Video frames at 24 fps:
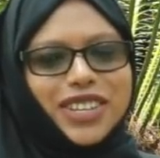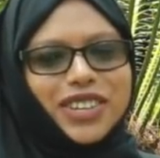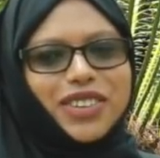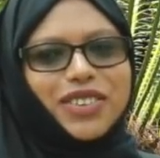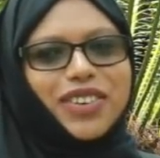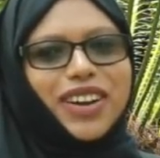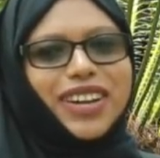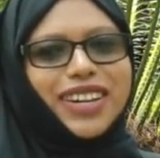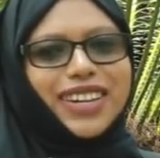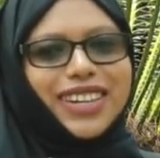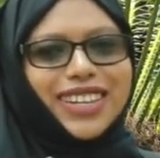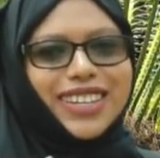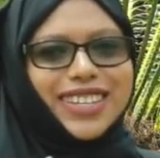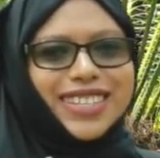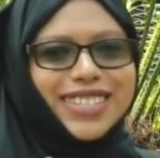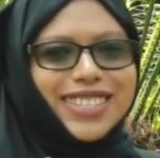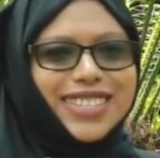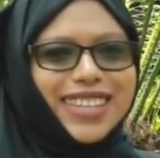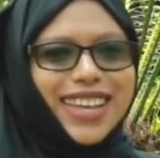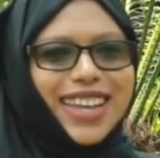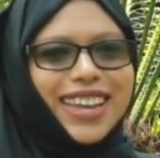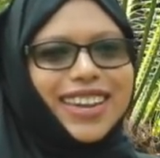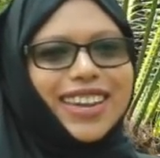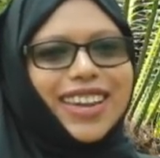at
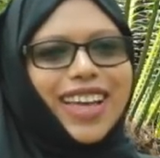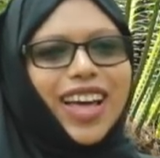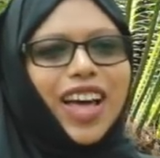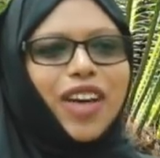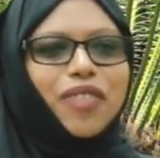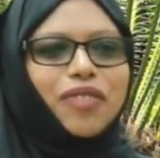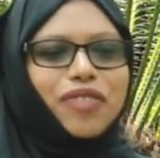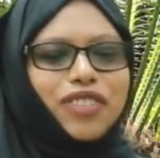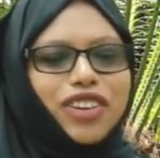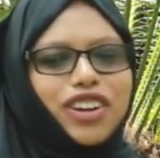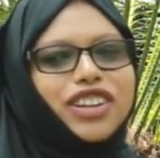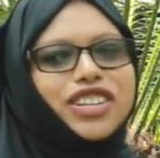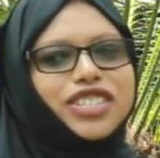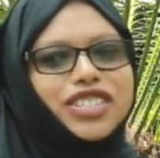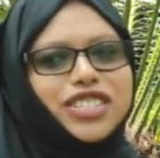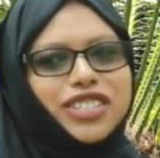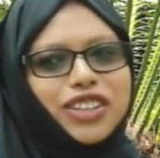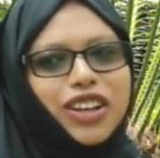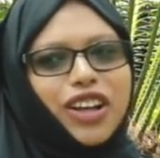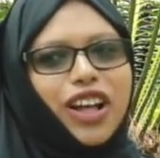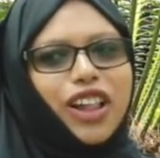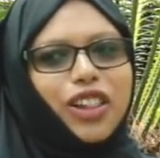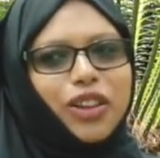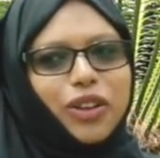least, and I've
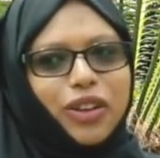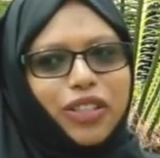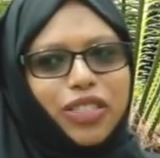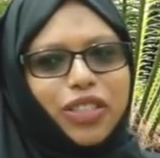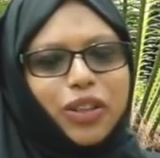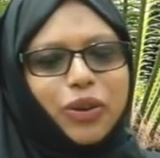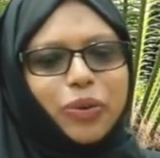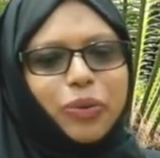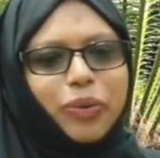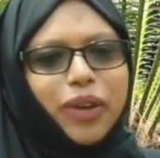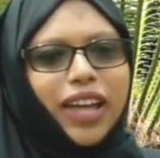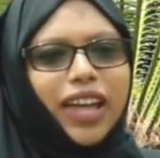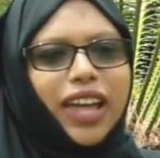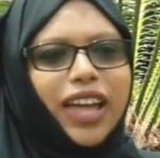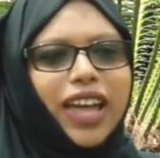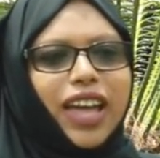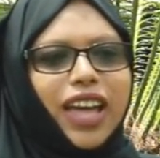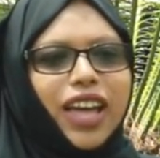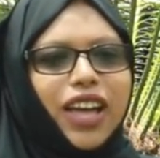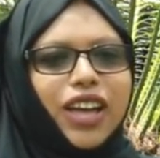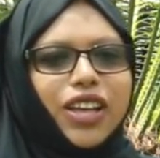learned along the way.